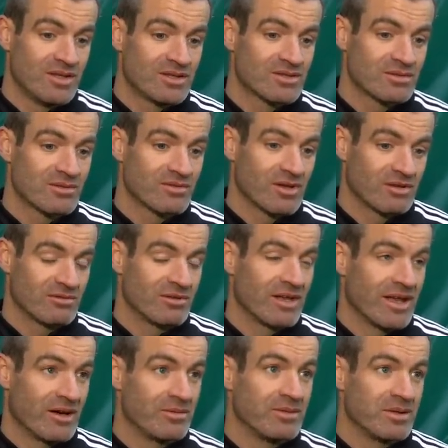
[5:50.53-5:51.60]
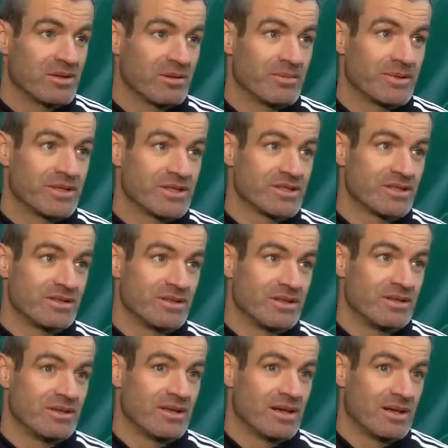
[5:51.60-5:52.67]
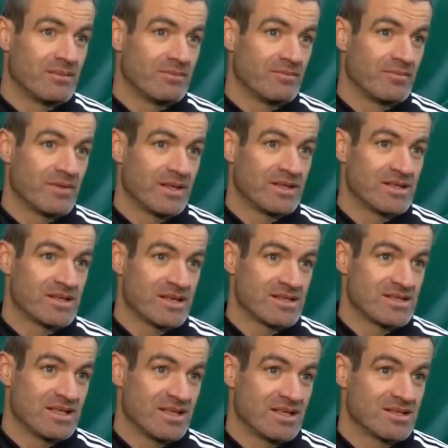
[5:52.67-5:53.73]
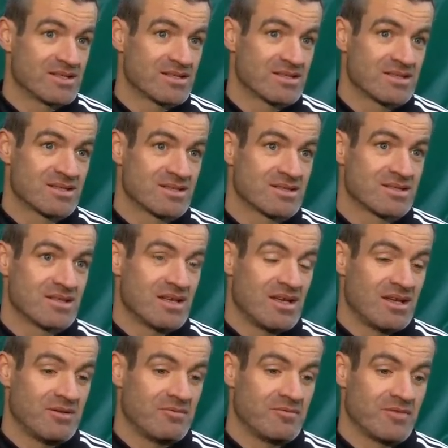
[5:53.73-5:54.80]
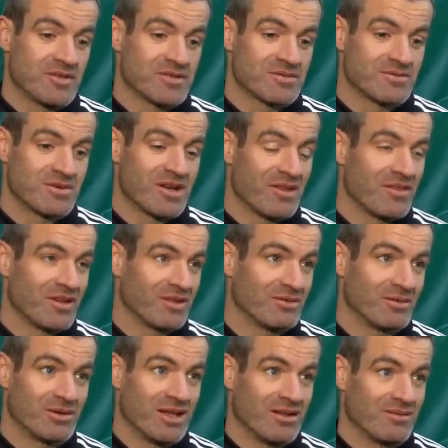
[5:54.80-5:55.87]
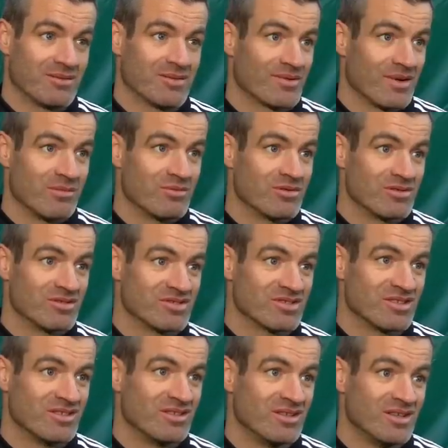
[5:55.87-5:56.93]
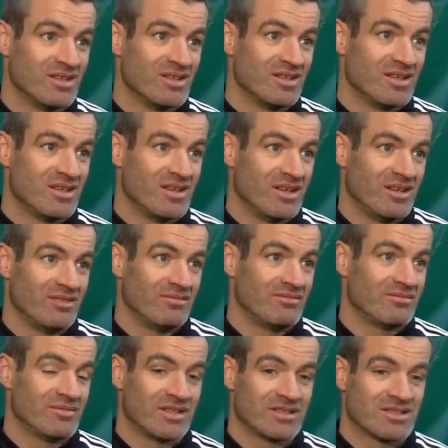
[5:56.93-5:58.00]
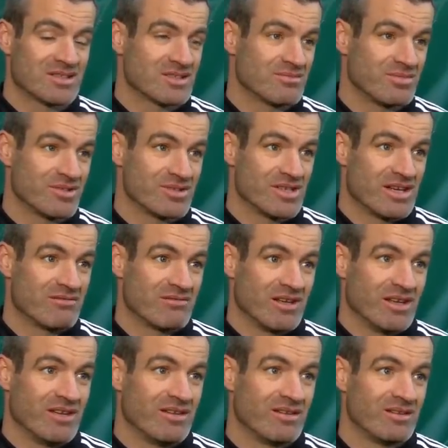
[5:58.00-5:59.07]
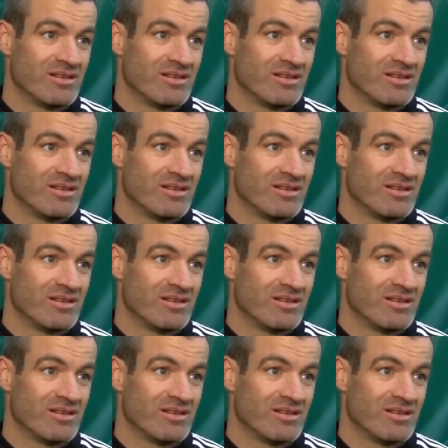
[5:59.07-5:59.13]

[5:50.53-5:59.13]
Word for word: so we've got really healthy competition. And um, and as I said, it's um, it's what I think will get three points, and and it's as simple as that, really